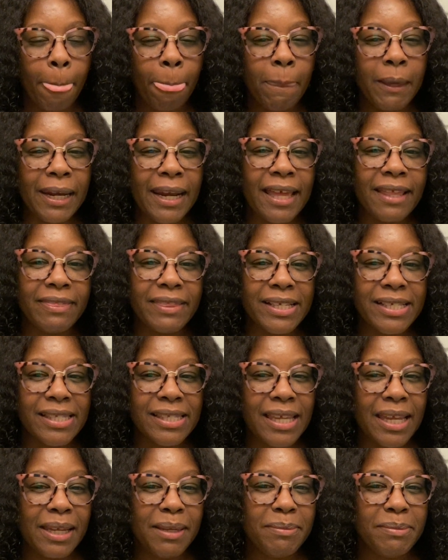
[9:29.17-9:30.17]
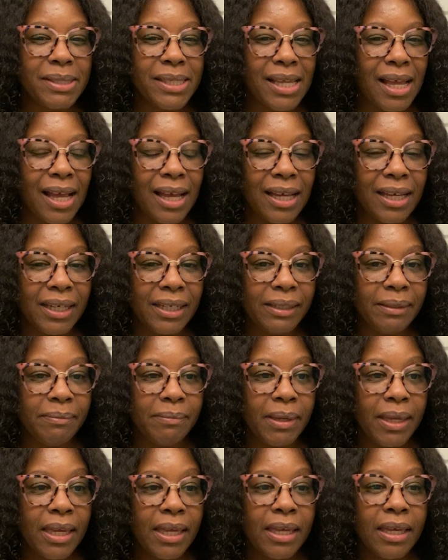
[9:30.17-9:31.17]
but at the same
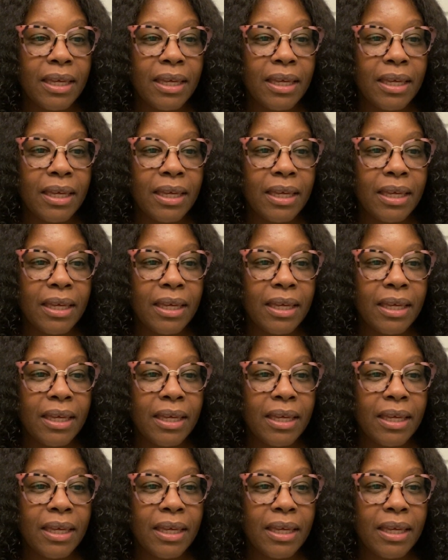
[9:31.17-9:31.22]
time,